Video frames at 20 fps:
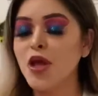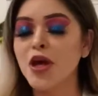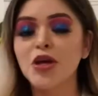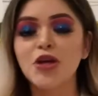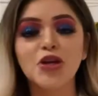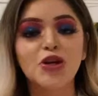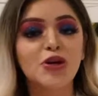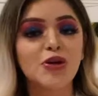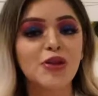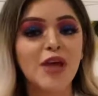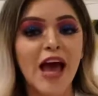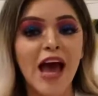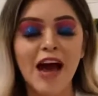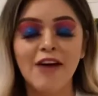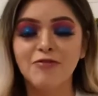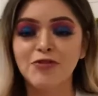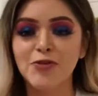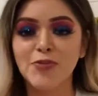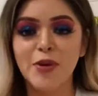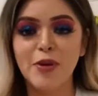You don't
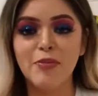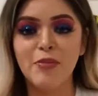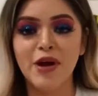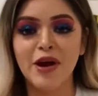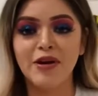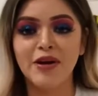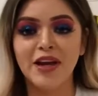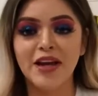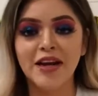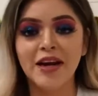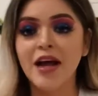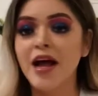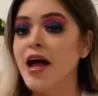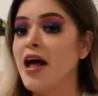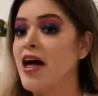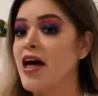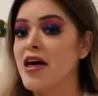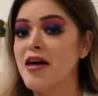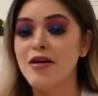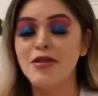have to be married.
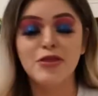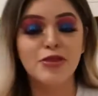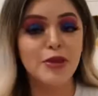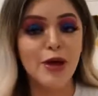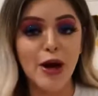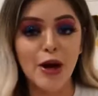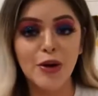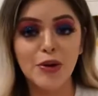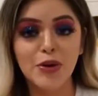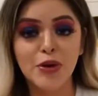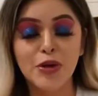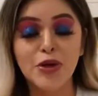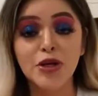No,